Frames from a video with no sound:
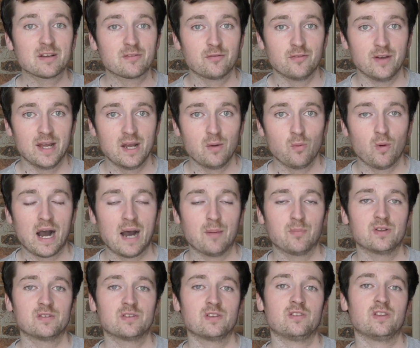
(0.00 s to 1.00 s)
fit, what
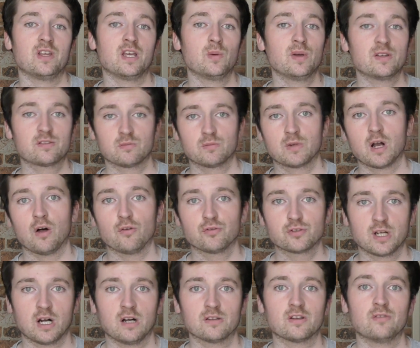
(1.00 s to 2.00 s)
happens is that you hit some golf
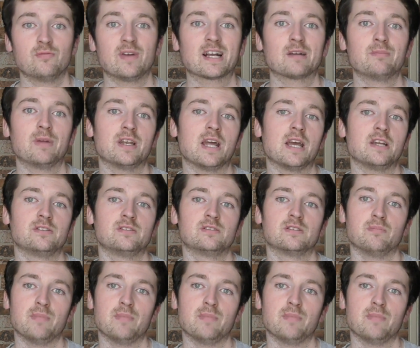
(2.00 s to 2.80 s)
shots and recommendations